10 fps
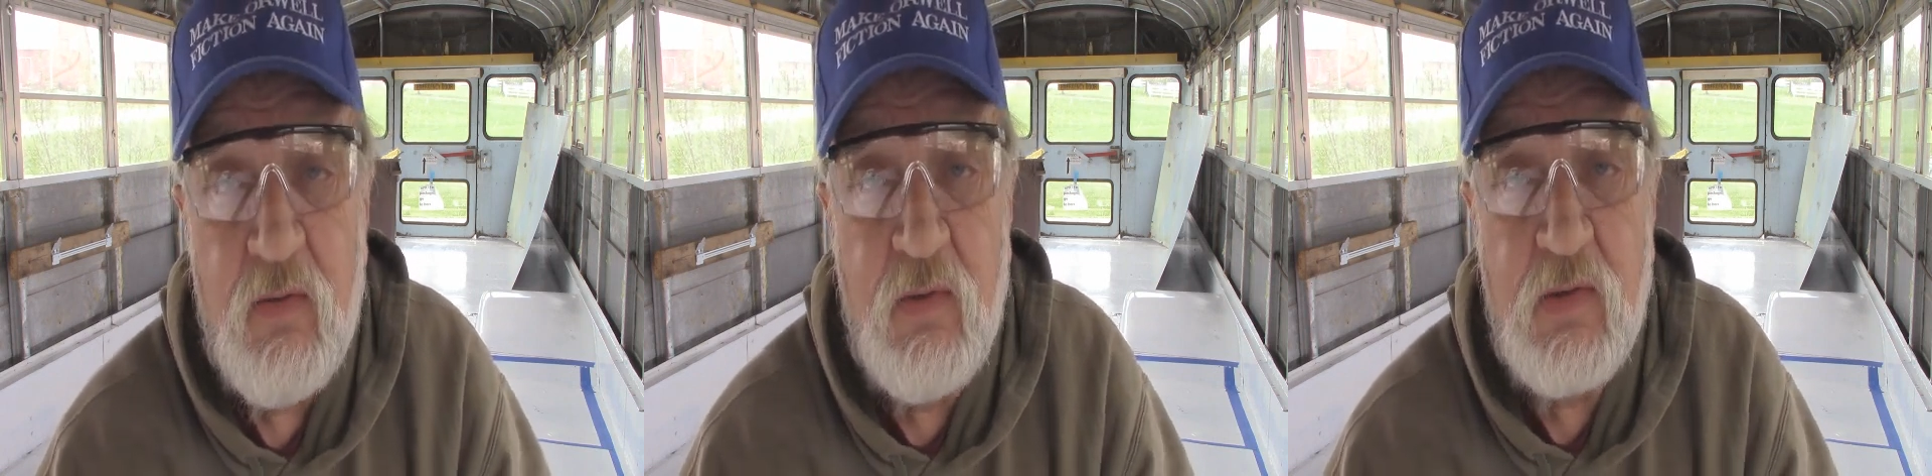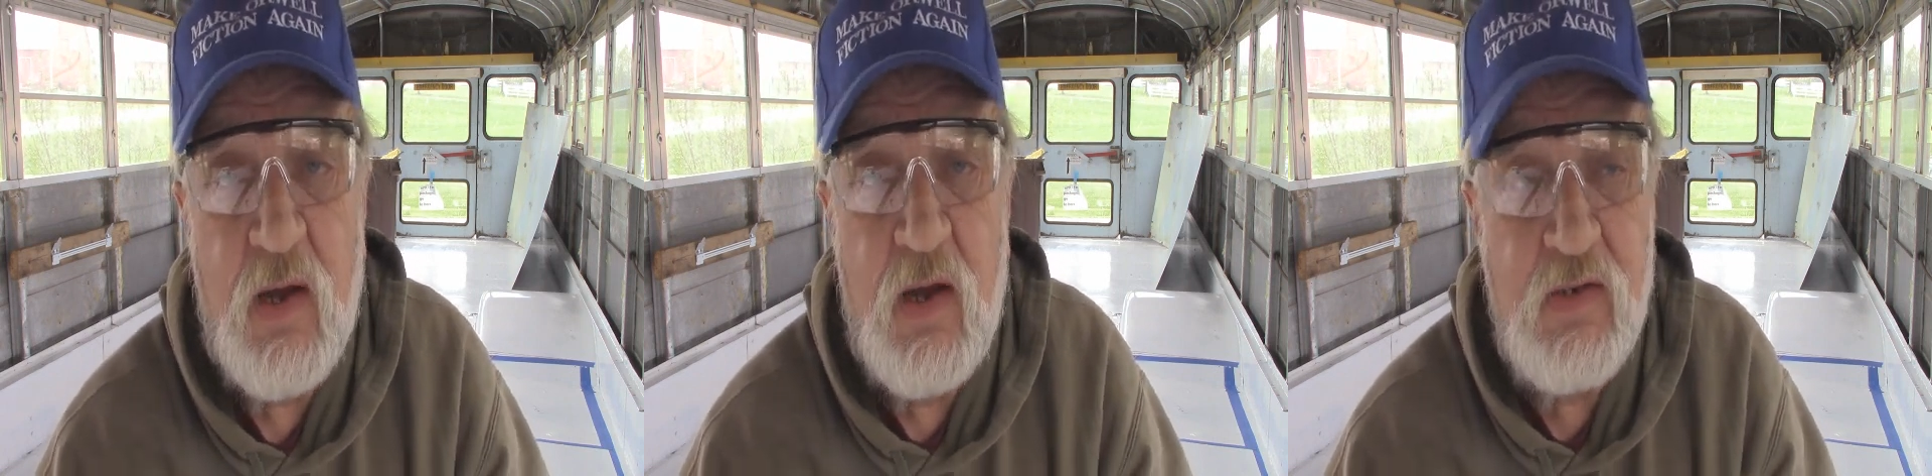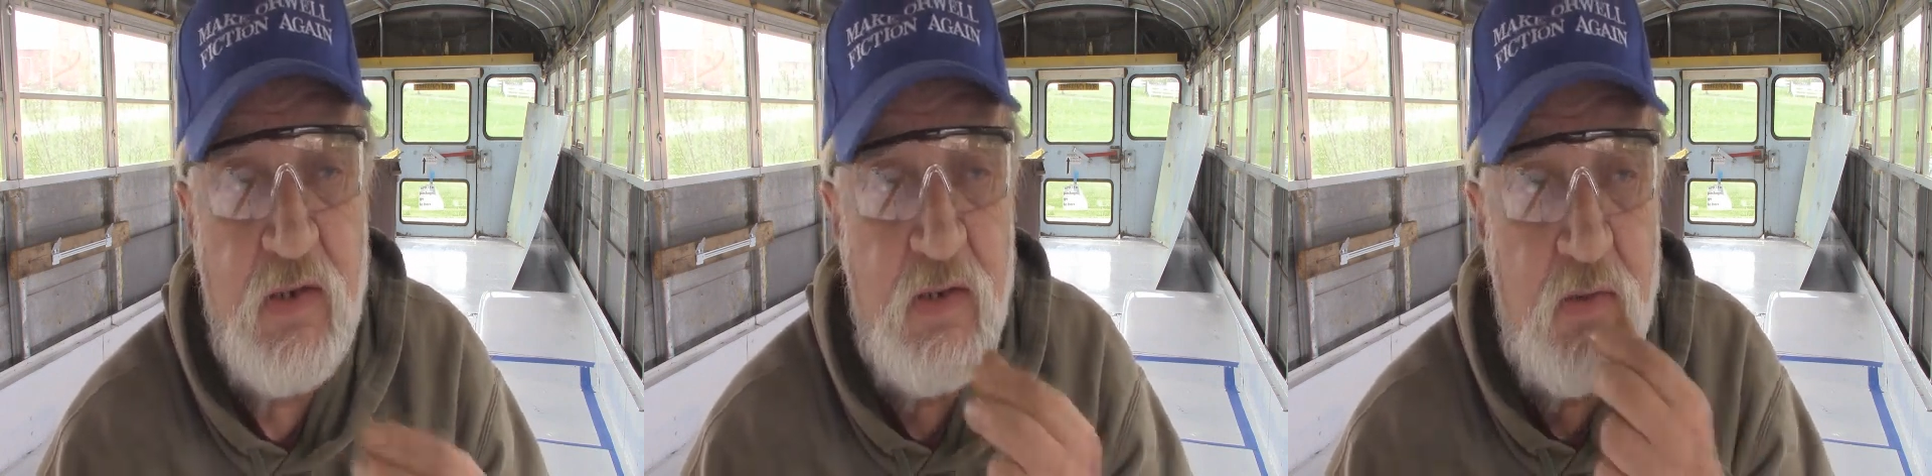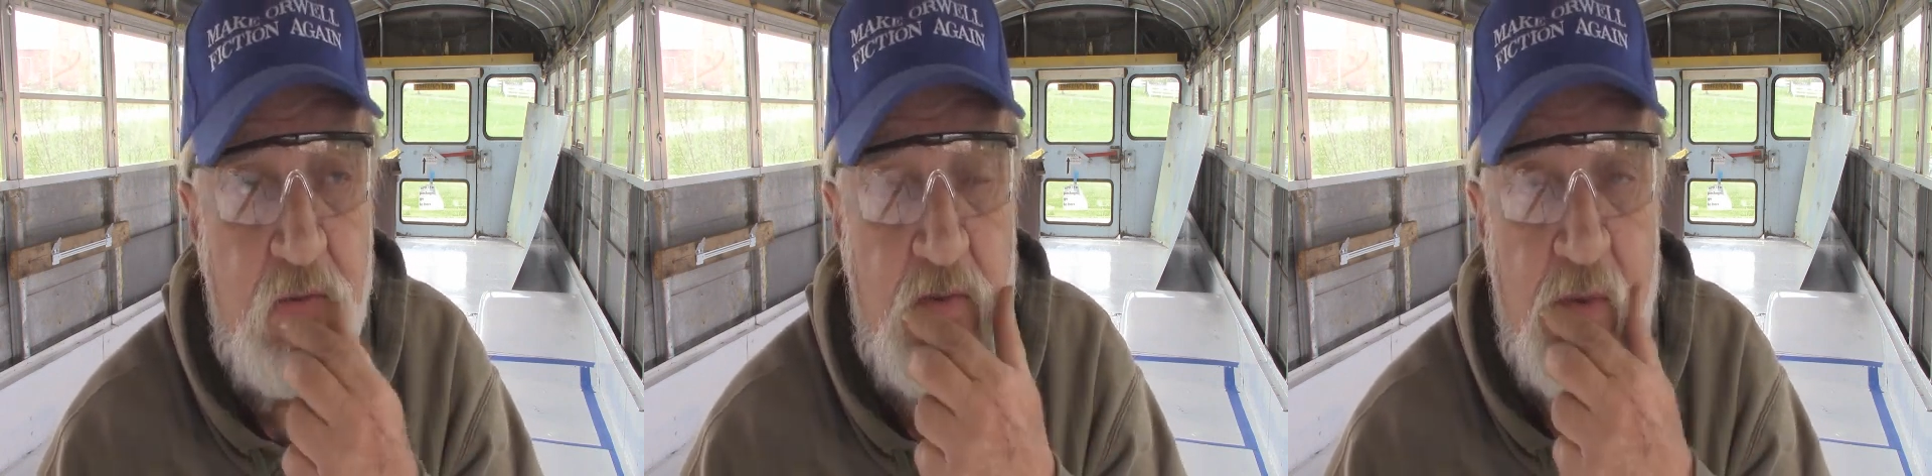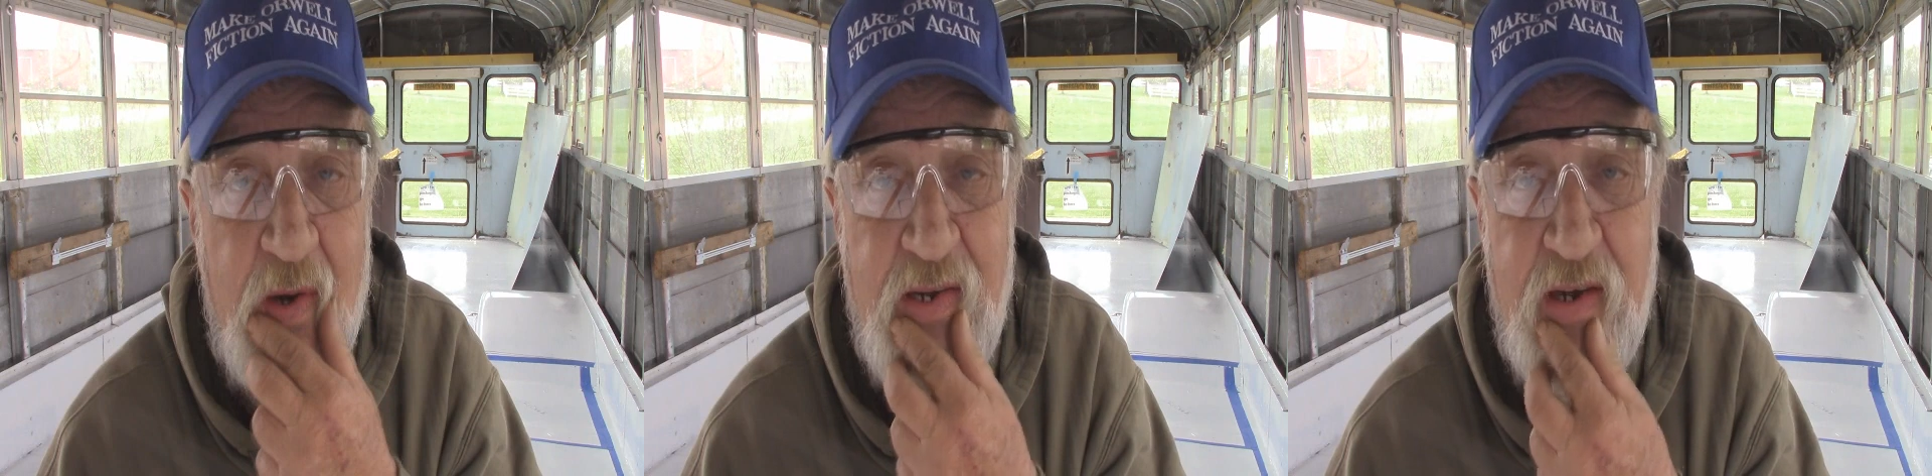which cost us
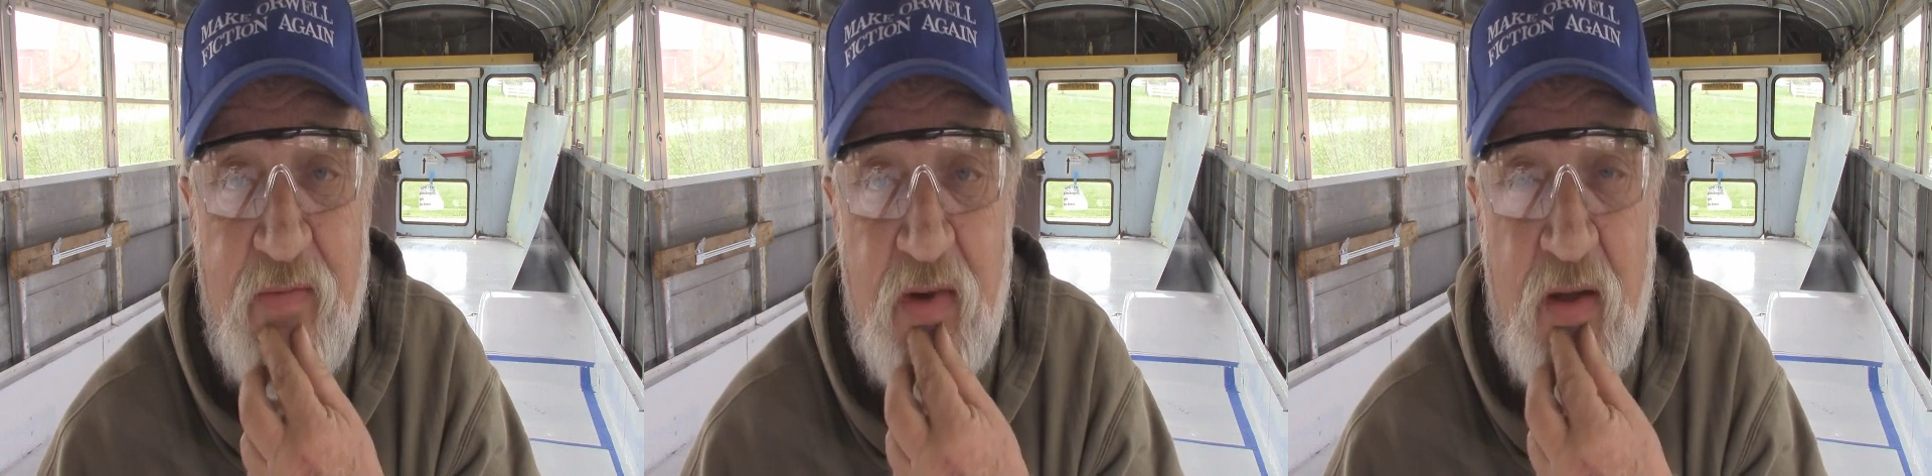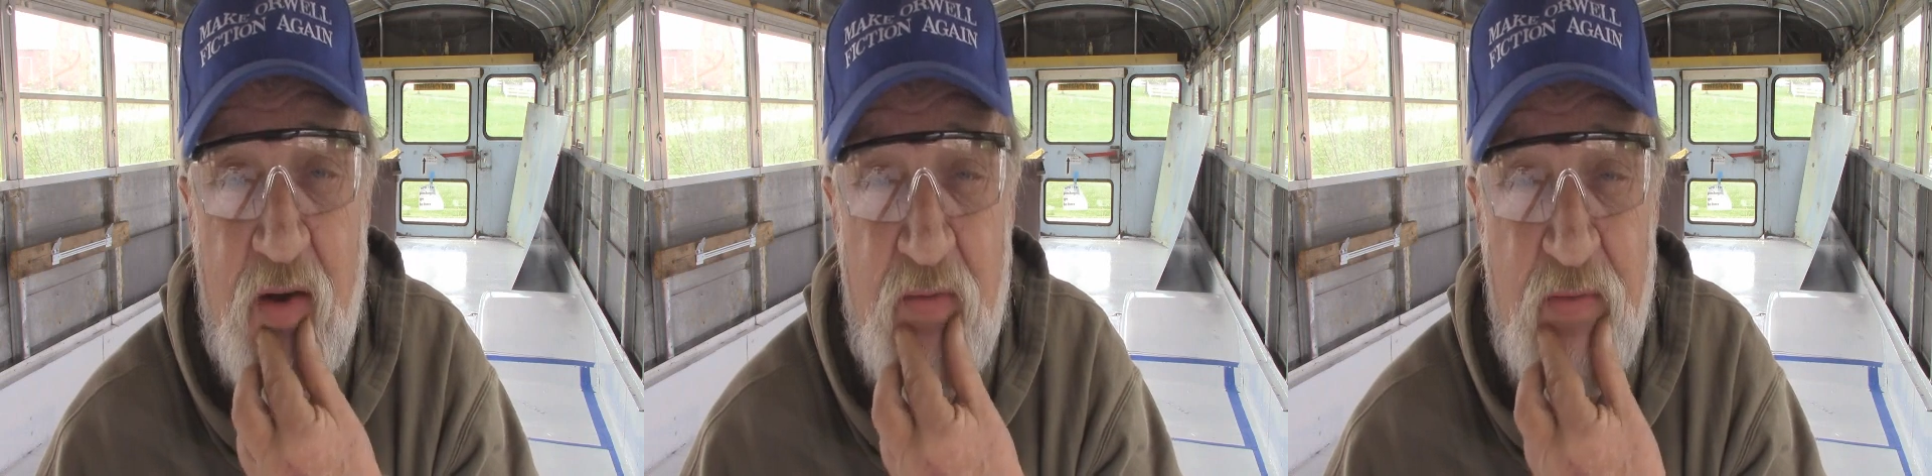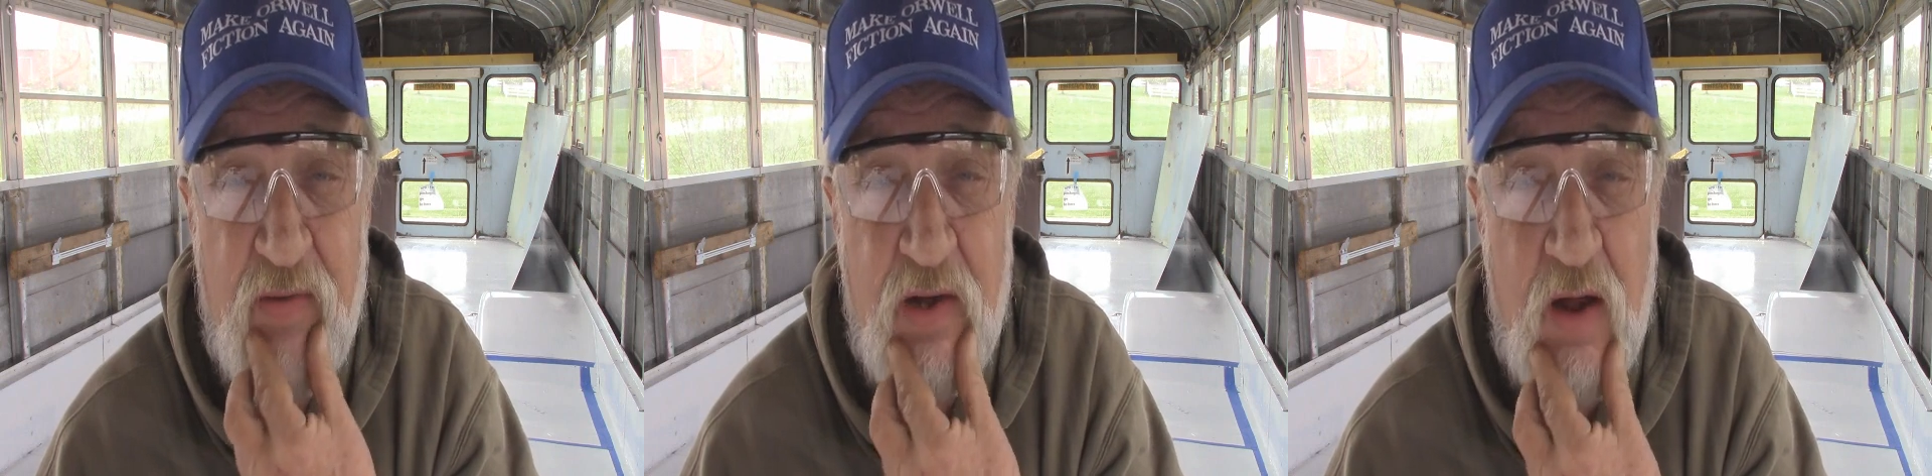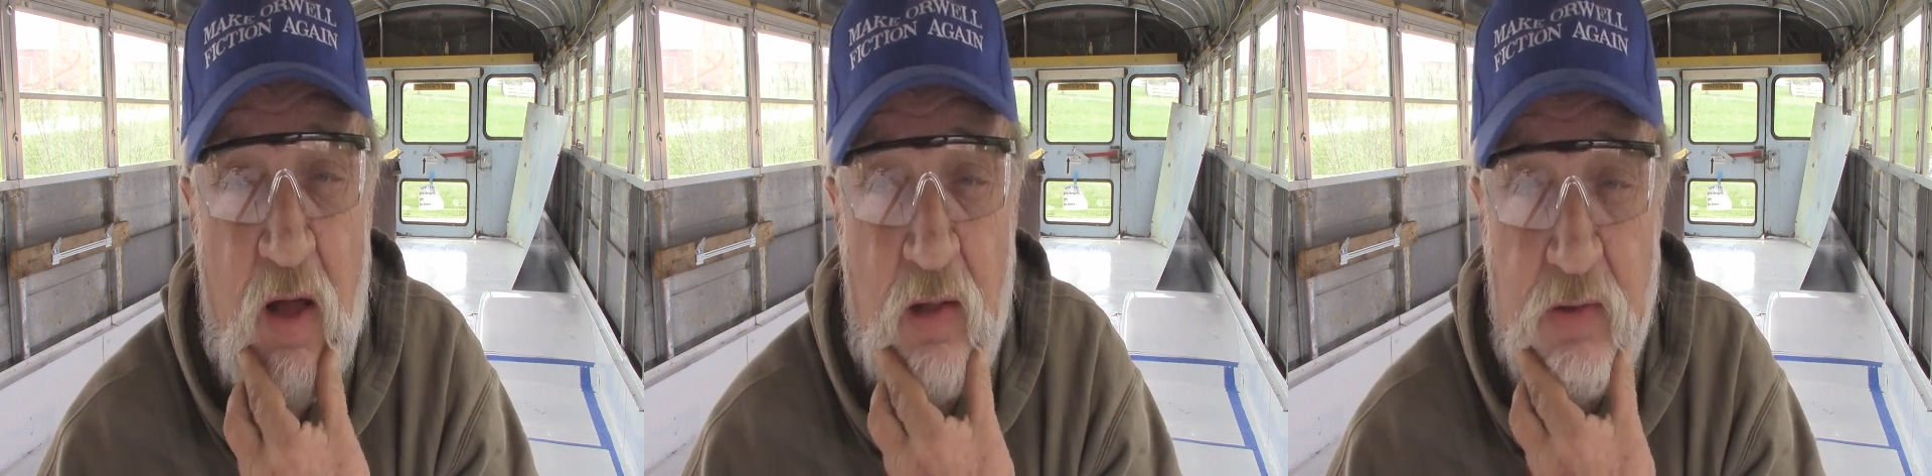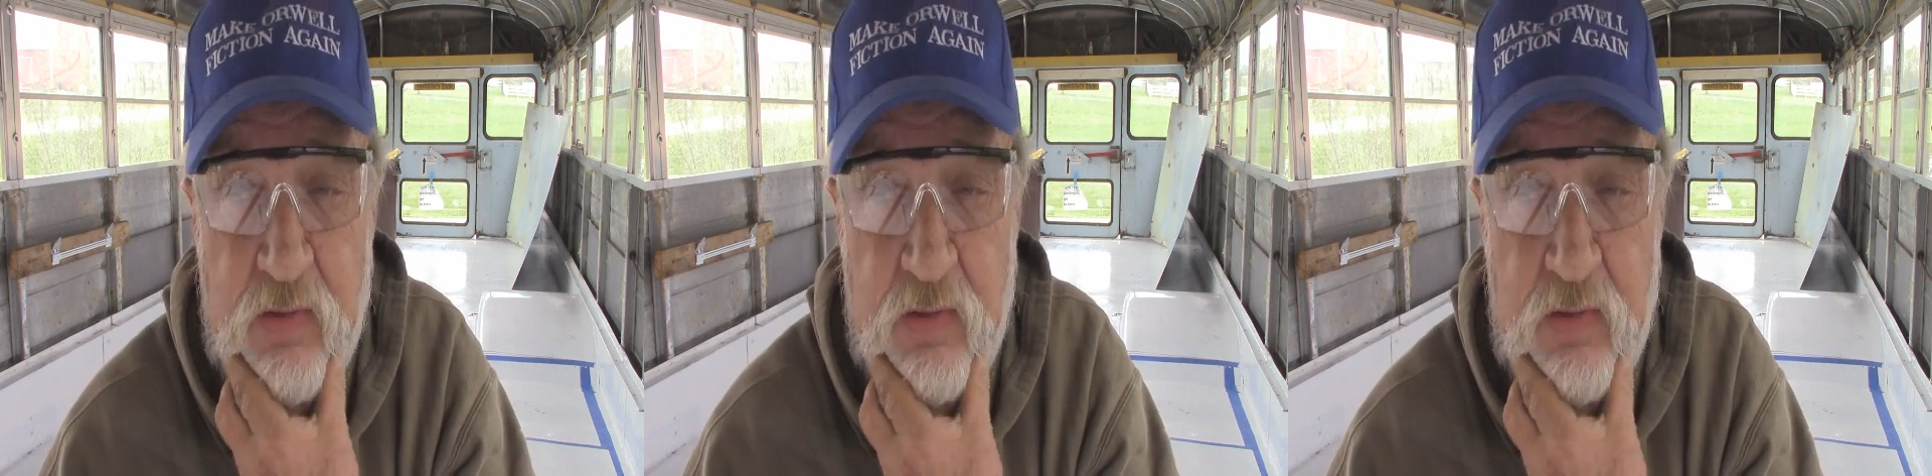$2,750.